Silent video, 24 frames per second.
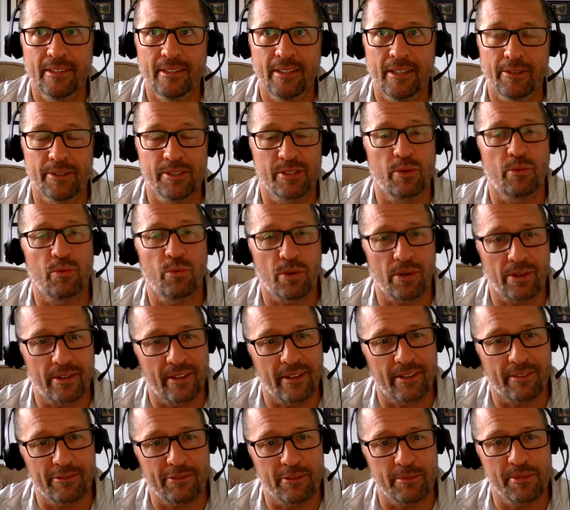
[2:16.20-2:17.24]
wasn't
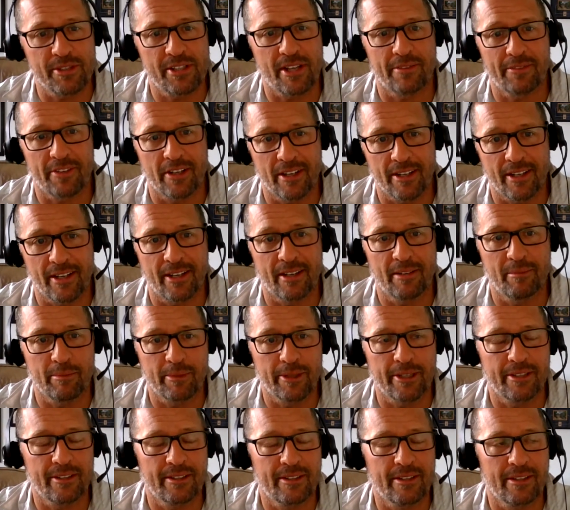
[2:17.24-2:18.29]
working from 7 to 9,
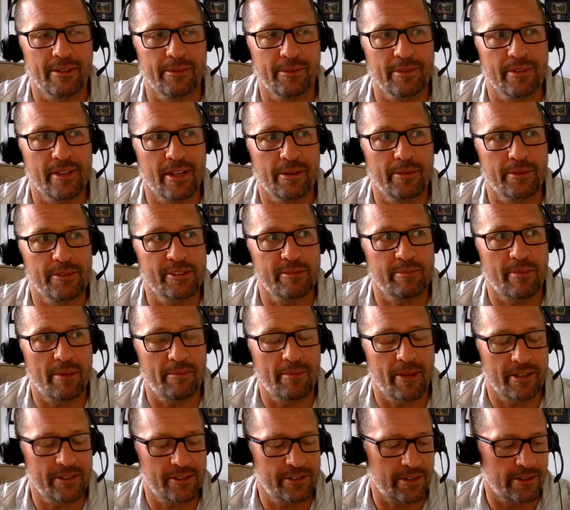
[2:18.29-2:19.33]
but I was in my
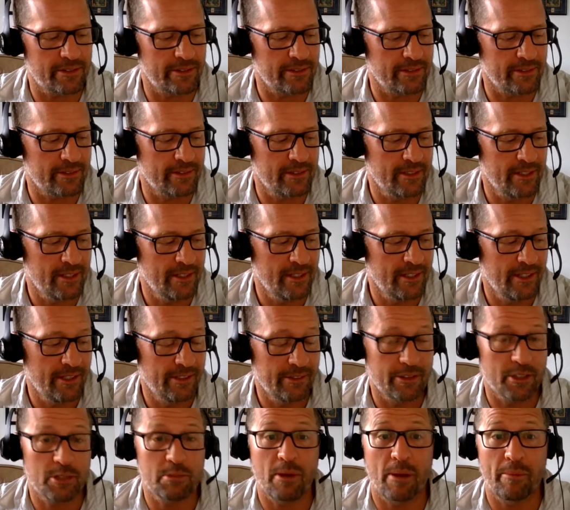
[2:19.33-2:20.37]
men's circle,
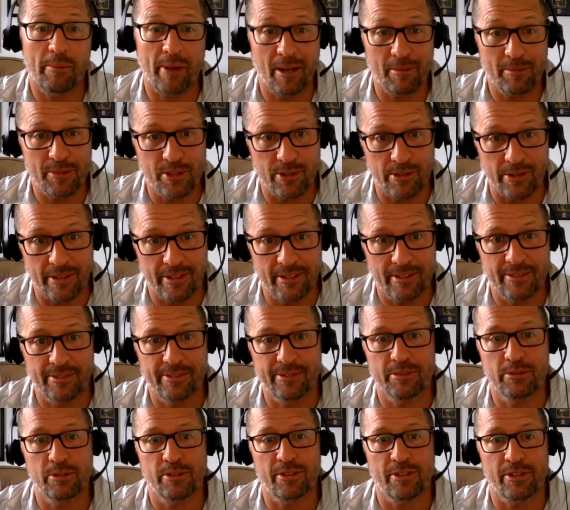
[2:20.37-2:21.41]
which my mom joined,
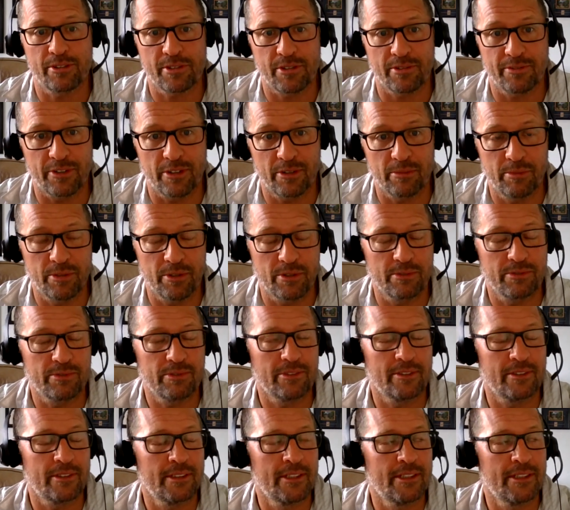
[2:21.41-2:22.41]
which was also very beautiful.